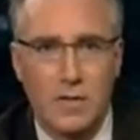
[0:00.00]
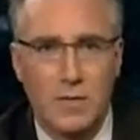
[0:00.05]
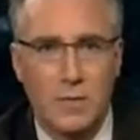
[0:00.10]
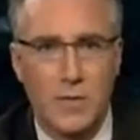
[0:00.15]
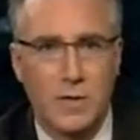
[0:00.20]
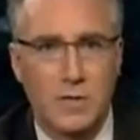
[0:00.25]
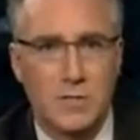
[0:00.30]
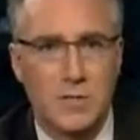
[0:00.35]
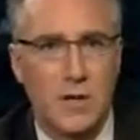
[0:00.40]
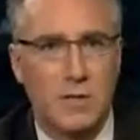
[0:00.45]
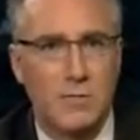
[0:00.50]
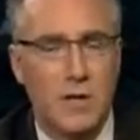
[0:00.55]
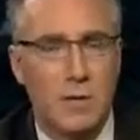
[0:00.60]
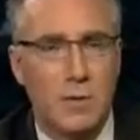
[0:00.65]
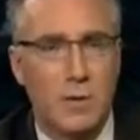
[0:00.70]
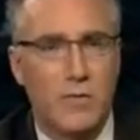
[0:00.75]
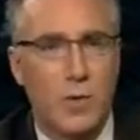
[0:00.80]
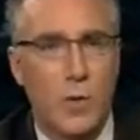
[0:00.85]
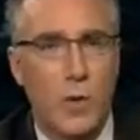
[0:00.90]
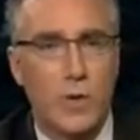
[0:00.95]
The military
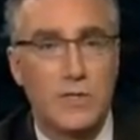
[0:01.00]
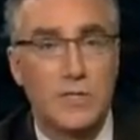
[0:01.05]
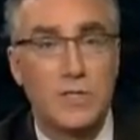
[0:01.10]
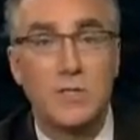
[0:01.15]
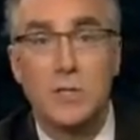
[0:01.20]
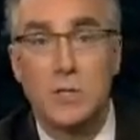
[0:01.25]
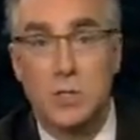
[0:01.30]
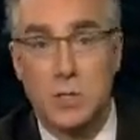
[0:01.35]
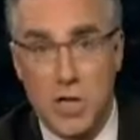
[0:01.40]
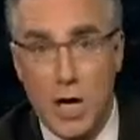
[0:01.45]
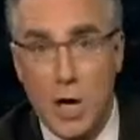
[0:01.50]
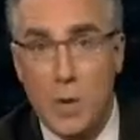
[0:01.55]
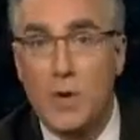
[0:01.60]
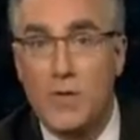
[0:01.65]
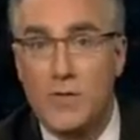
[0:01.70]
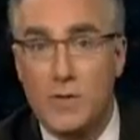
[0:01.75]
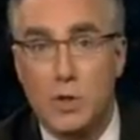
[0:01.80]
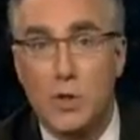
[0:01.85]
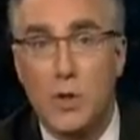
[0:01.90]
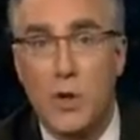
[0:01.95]
leader, of course, is the
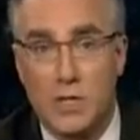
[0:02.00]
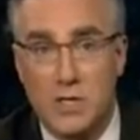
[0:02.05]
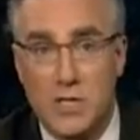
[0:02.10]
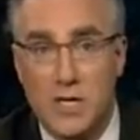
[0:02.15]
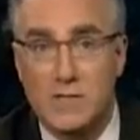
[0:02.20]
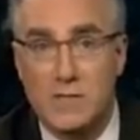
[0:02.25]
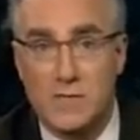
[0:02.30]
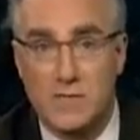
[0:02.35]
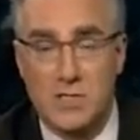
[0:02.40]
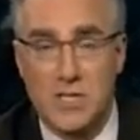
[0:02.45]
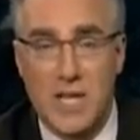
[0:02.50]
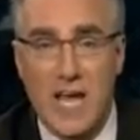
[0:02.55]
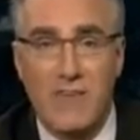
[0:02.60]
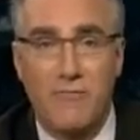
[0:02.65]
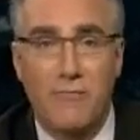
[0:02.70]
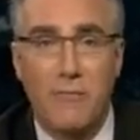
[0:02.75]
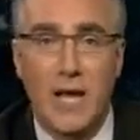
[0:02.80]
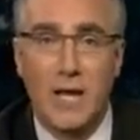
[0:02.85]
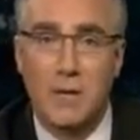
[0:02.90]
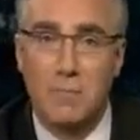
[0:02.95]
chairman of the Joint Chiefs of
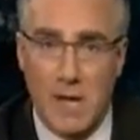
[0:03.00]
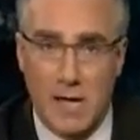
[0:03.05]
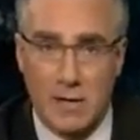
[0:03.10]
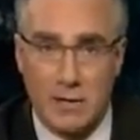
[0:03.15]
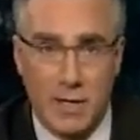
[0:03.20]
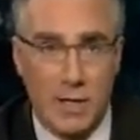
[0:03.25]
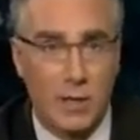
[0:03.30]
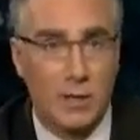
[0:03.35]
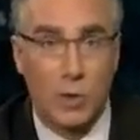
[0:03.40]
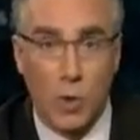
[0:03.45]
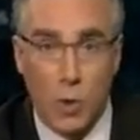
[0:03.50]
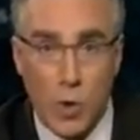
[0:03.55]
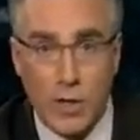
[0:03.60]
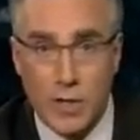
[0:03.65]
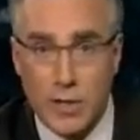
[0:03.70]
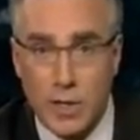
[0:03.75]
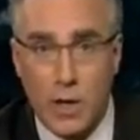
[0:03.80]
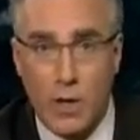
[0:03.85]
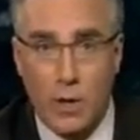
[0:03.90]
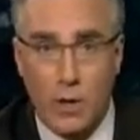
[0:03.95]
Staff, Mike Mullen, and
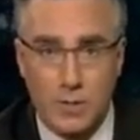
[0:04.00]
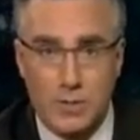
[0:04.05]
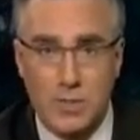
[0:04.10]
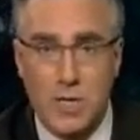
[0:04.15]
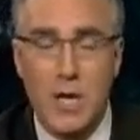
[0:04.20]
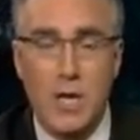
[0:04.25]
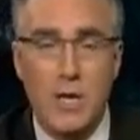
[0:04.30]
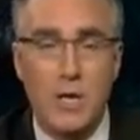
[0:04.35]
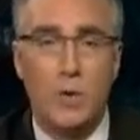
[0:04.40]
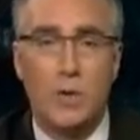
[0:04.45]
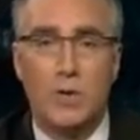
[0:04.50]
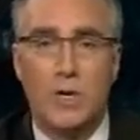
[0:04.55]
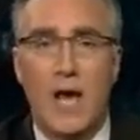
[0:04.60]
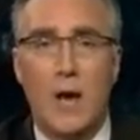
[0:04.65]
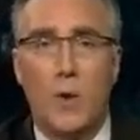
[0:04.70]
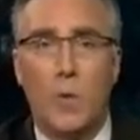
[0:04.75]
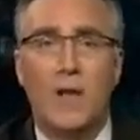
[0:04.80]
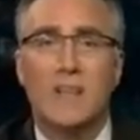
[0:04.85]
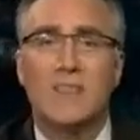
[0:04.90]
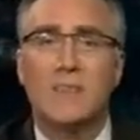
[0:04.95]
Lord knows you would
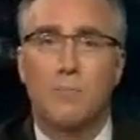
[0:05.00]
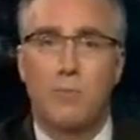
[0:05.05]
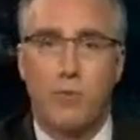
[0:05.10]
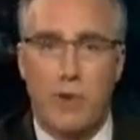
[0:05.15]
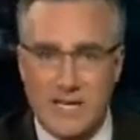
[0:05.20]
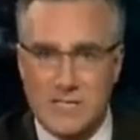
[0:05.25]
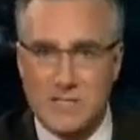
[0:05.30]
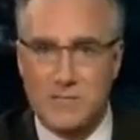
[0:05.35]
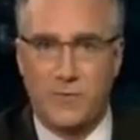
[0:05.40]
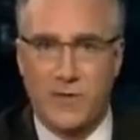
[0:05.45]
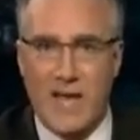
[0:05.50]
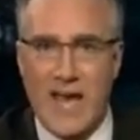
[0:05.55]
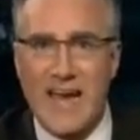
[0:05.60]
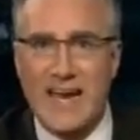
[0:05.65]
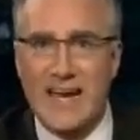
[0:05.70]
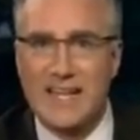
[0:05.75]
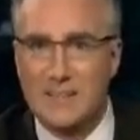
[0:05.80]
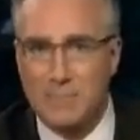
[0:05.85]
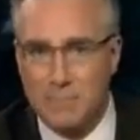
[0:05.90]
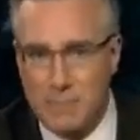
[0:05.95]
not want the press
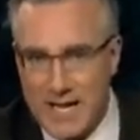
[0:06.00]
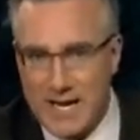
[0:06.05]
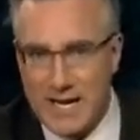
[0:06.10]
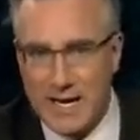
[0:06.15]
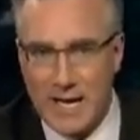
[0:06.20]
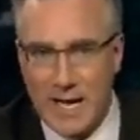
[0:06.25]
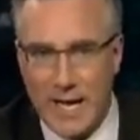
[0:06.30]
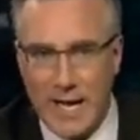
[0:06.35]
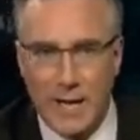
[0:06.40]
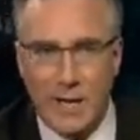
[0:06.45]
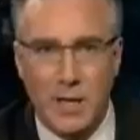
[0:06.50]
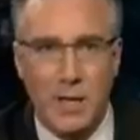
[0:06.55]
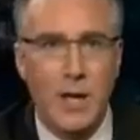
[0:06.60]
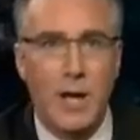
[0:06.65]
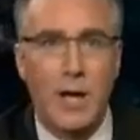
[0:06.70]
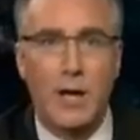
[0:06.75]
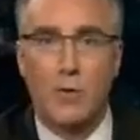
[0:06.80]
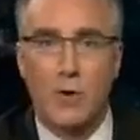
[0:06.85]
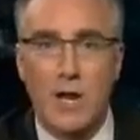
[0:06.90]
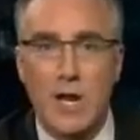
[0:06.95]
flack at the Pentagon
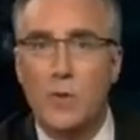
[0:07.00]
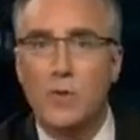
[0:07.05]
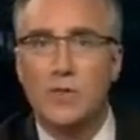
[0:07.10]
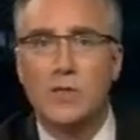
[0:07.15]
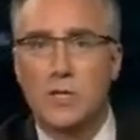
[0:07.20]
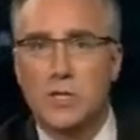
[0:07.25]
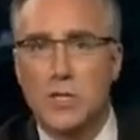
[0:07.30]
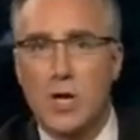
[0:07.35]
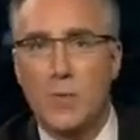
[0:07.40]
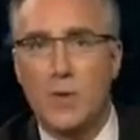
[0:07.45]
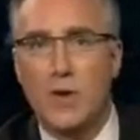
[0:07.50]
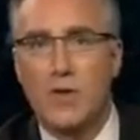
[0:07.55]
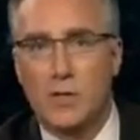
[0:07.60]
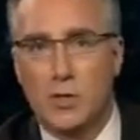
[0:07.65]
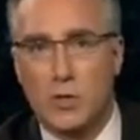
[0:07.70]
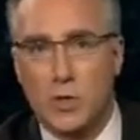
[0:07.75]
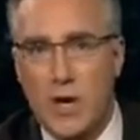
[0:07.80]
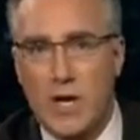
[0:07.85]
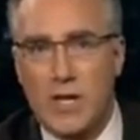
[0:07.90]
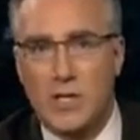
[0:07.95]
agreeing with the chairman of
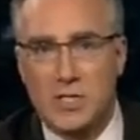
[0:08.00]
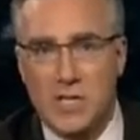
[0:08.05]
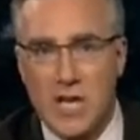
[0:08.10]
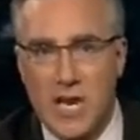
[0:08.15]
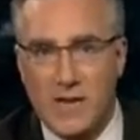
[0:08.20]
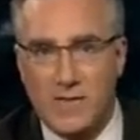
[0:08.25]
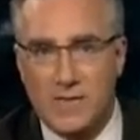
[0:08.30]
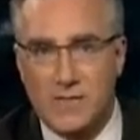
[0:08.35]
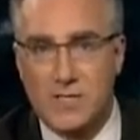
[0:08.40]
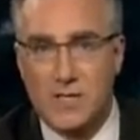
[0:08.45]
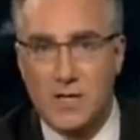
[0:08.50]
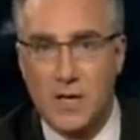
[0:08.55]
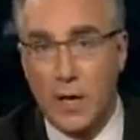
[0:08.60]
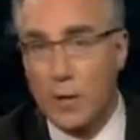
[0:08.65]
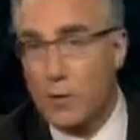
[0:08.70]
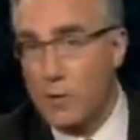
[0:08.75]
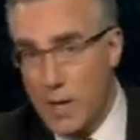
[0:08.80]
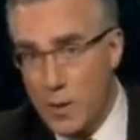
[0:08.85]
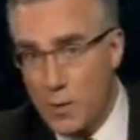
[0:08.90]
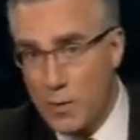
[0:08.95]
the Joint Chiefs
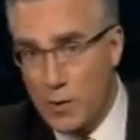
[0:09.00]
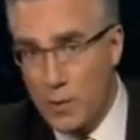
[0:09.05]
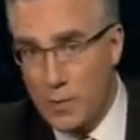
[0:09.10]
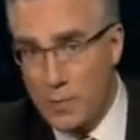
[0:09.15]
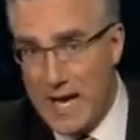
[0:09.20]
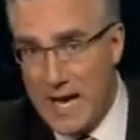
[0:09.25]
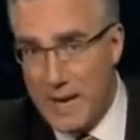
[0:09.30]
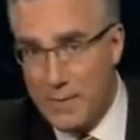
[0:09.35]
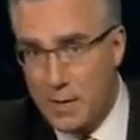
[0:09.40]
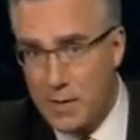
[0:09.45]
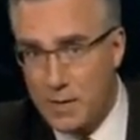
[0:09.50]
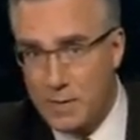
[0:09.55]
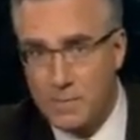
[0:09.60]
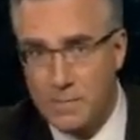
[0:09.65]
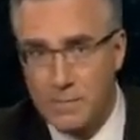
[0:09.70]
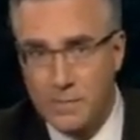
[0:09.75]
agreeing with Obama.